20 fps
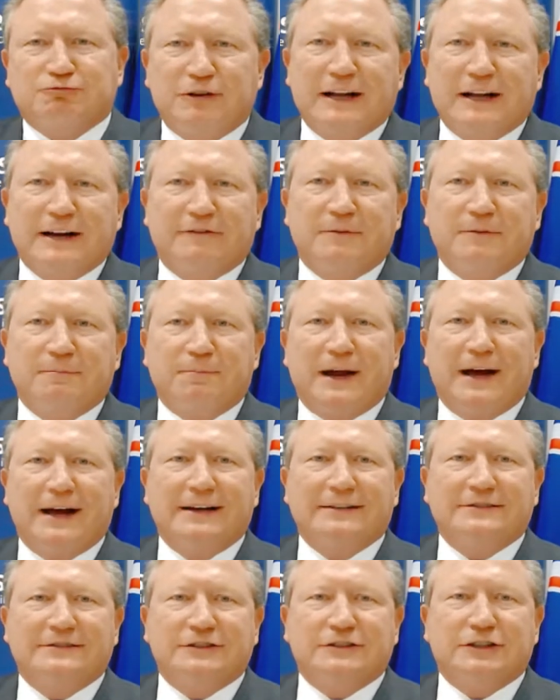relevant
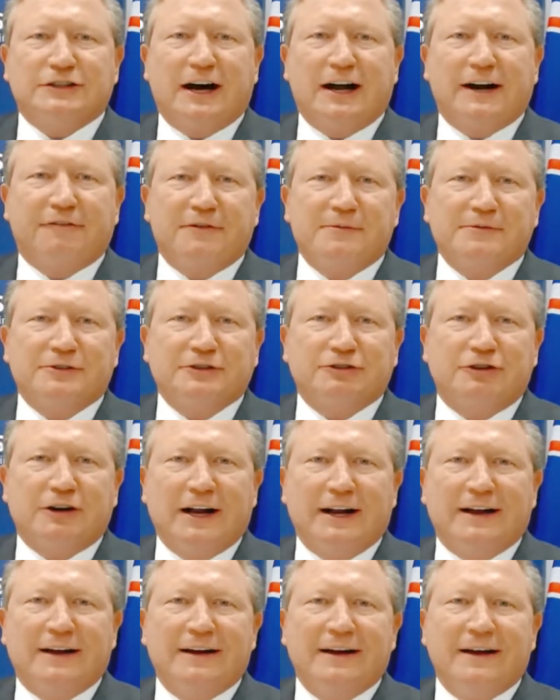players to China from
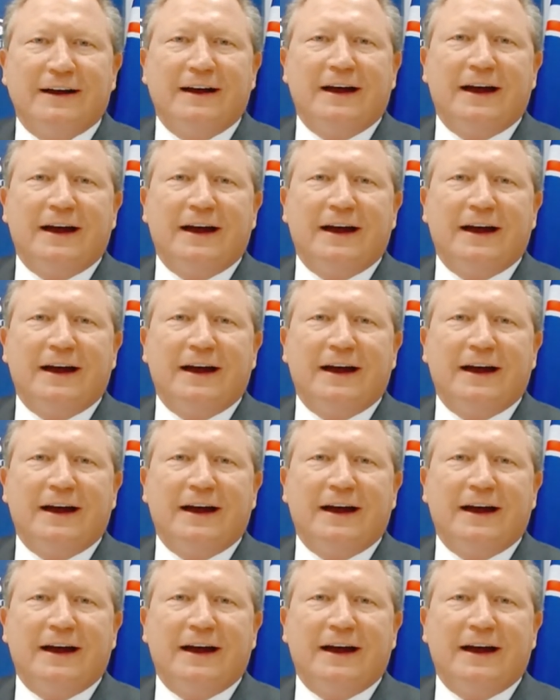Australia